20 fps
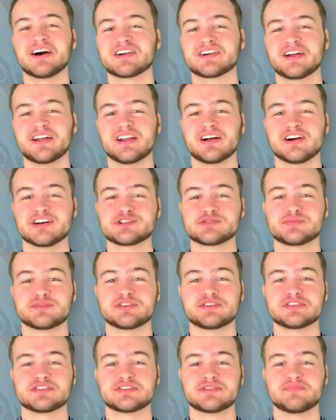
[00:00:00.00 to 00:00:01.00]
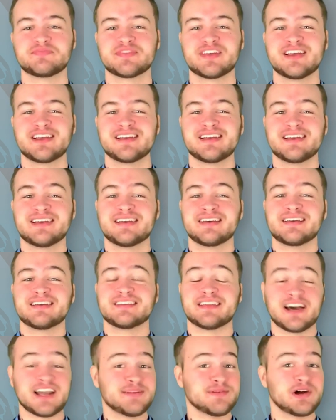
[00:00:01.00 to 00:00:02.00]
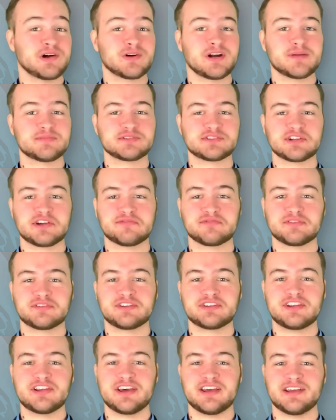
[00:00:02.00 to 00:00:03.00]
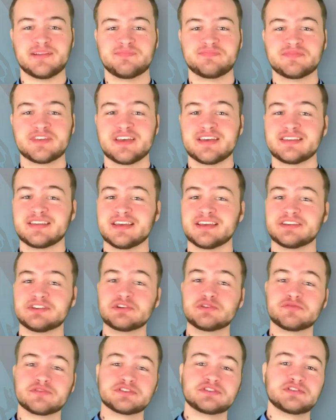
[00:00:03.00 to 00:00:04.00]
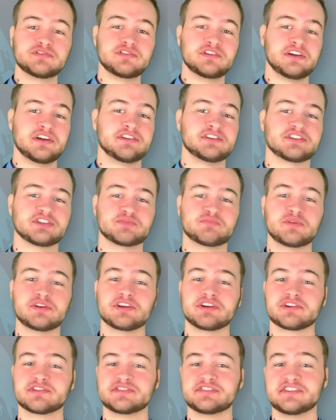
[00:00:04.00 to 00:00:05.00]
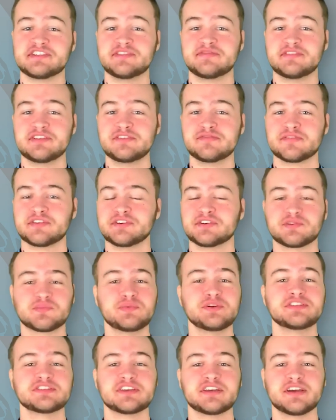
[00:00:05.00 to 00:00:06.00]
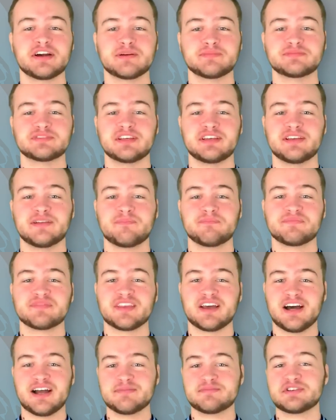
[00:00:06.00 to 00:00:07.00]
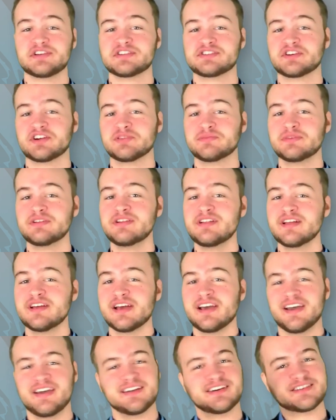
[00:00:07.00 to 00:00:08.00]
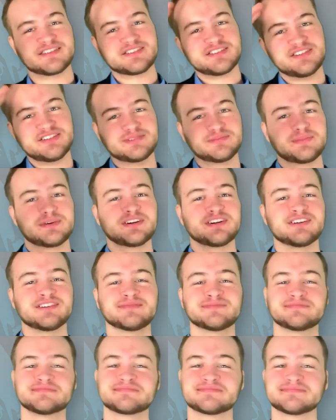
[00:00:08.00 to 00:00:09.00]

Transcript: All right, Ospreys, that about wraps it up for the day. Thank you for tuning in to Spinnaker TV for your weekday update. I'm Chase Hartman, and I'll see you tomorrow.